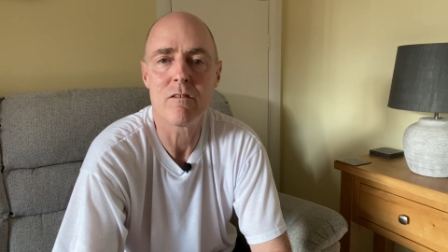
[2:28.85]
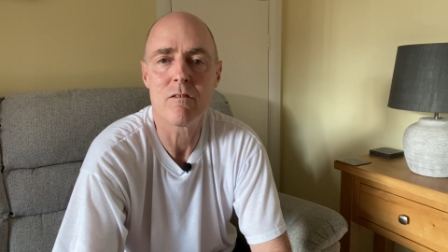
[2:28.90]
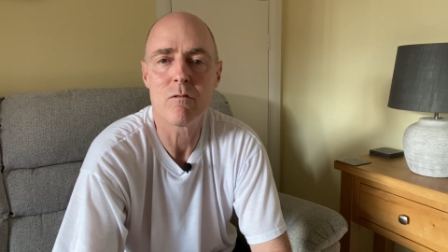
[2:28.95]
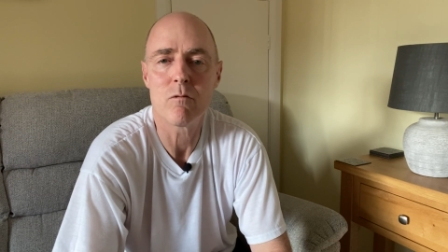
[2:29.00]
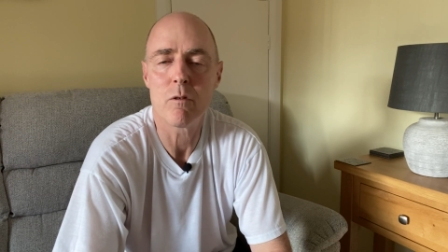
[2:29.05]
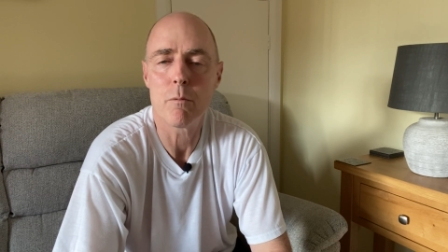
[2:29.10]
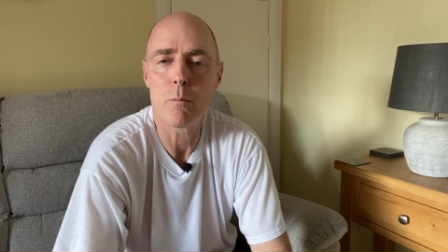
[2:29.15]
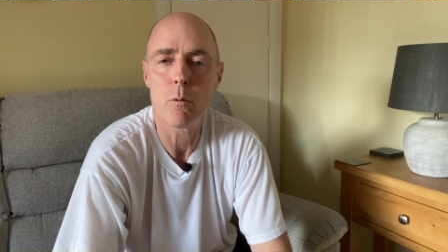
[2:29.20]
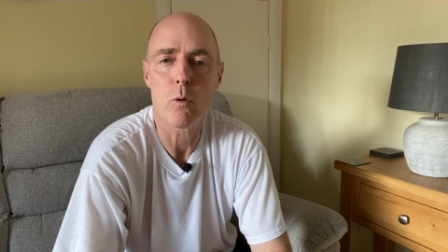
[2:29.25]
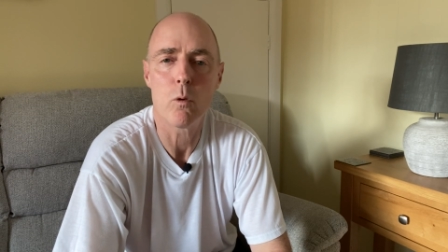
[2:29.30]

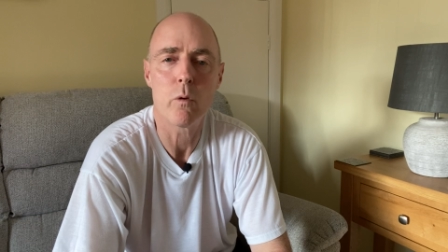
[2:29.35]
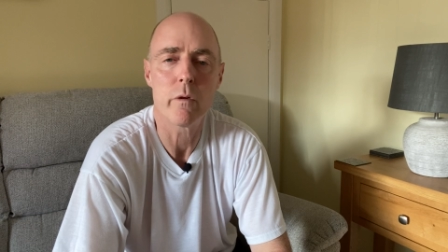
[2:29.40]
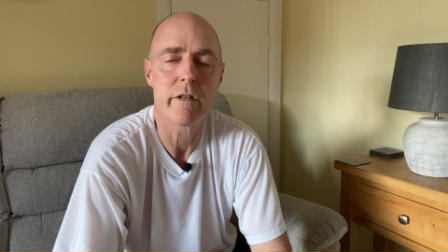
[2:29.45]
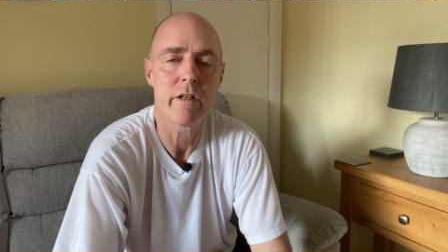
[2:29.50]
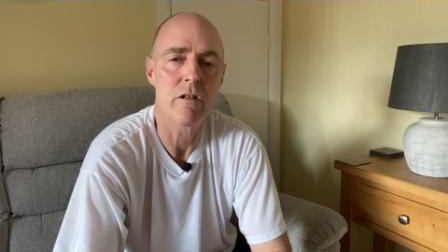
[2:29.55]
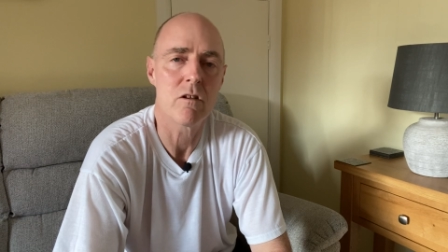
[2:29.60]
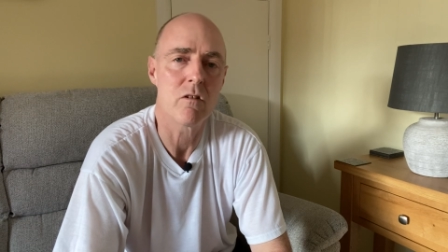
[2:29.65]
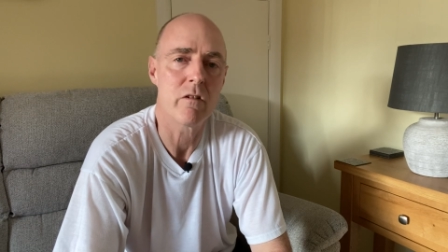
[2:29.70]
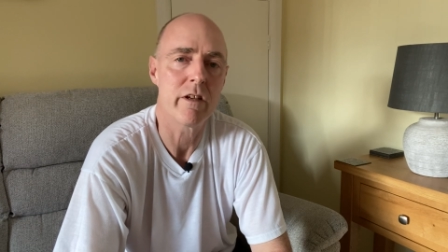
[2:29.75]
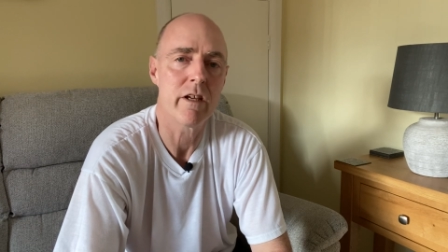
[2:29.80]

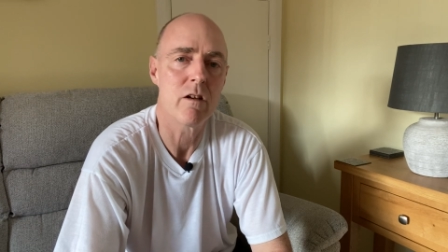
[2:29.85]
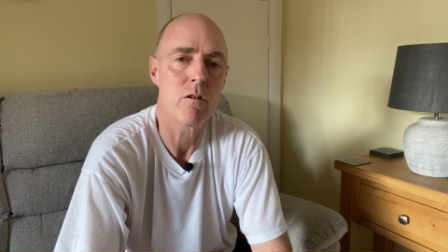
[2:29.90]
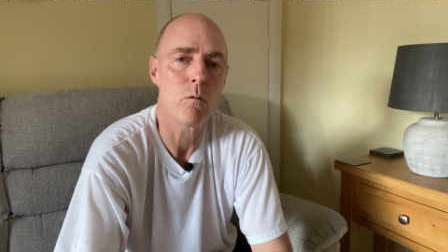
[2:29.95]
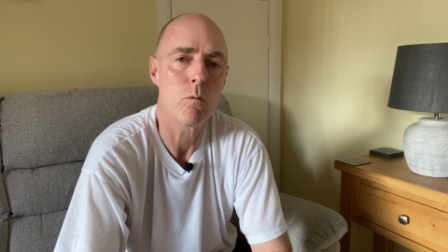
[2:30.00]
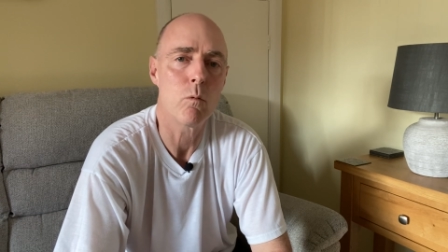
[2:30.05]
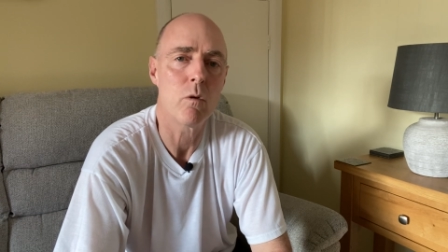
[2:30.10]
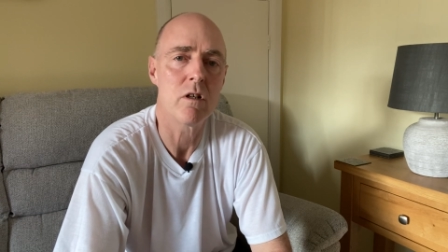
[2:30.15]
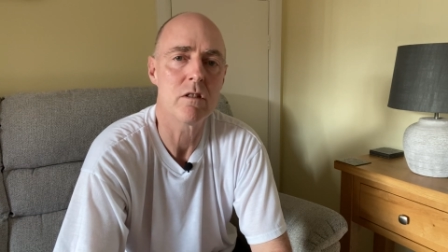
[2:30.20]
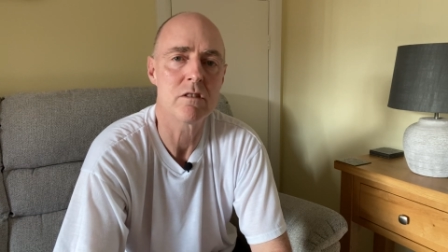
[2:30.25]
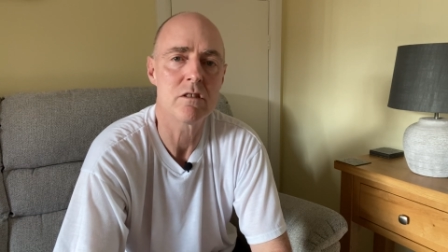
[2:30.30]
reported on it
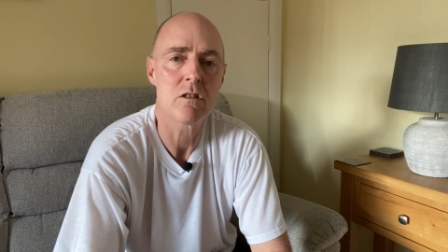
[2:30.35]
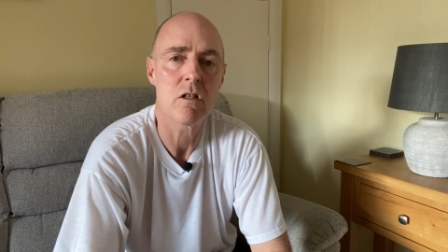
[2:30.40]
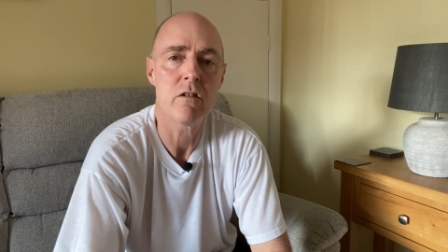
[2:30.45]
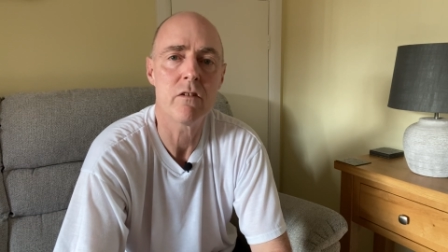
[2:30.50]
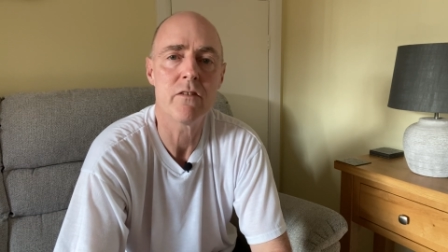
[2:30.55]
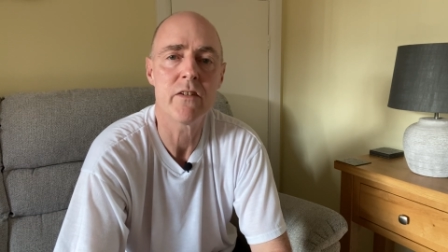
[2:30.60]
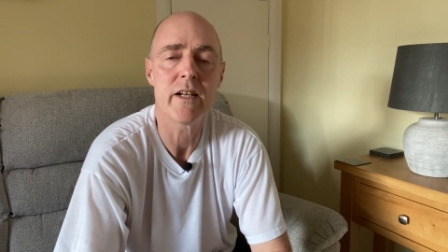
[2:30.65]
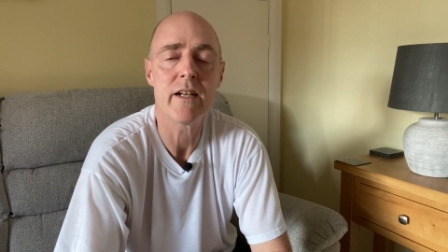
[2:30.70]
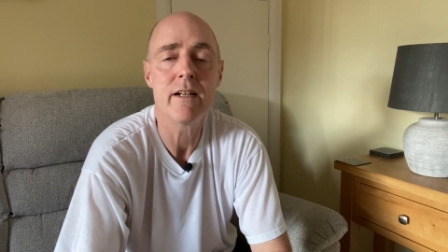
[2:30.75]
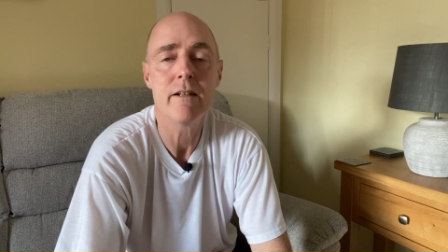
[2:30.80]

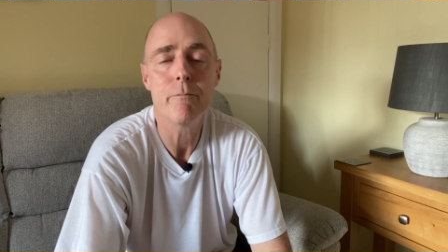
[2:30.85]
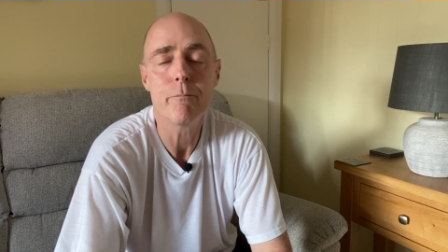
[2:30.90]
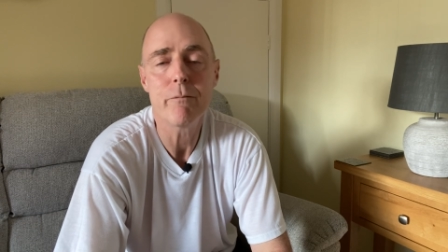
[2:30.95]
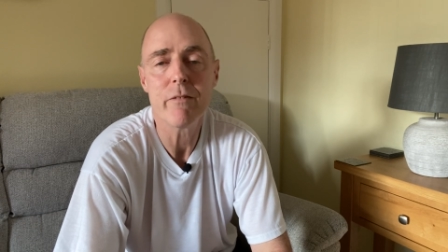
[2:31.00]
whatsoever